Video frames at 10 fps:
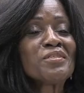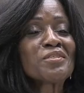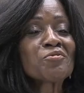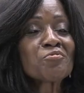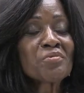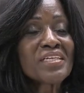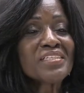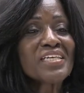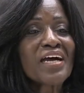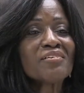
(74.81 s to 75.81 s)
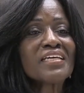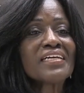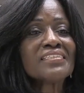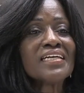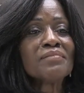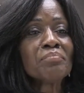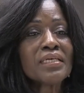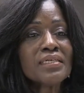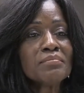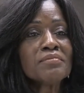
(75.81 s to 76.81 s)
just reach out and, and
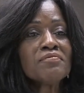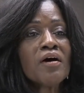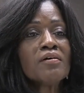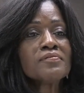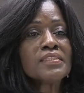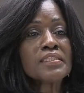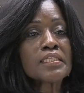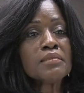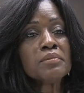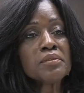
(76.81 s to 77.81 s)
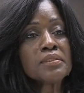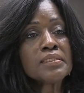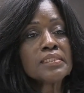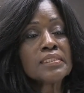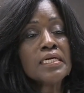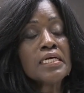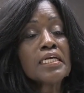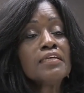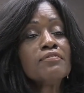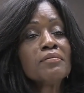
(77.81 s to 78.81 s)
become involved in the community
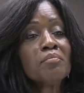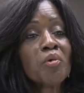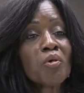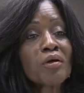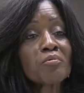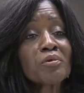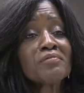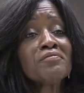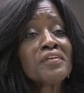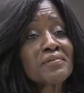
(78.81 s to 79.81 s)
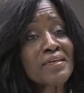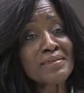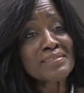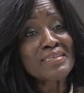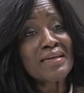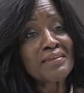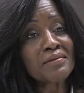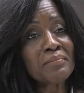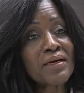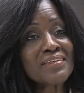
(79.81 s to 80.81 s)
even more. We're very excited
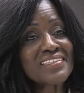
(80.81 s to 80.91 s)
about